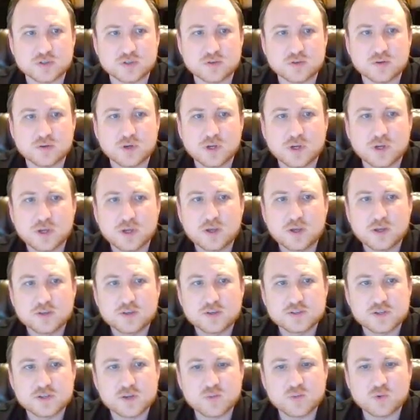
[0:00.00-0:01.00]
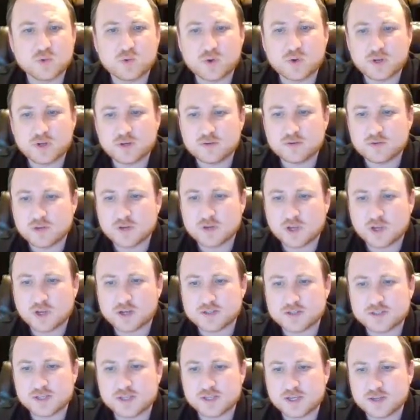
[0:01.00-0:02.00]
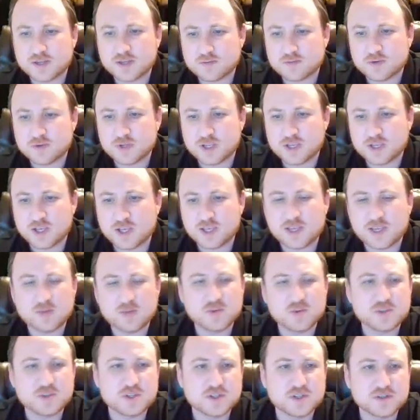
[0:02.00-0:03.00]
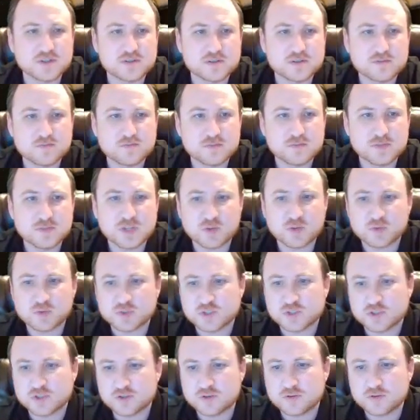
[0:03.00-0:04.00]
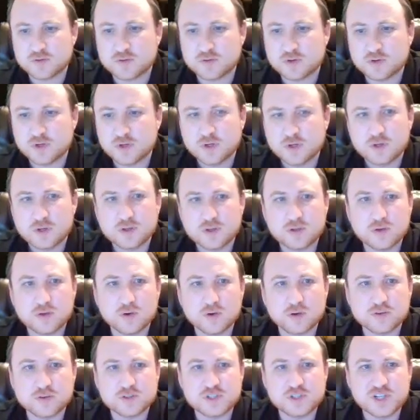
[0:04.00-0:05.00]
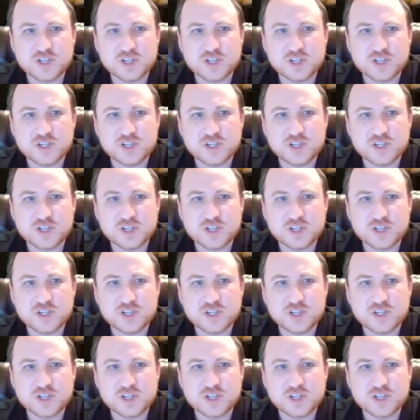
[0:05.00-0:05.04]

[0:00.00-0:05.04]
2. So number 1, content, images. Number 2, your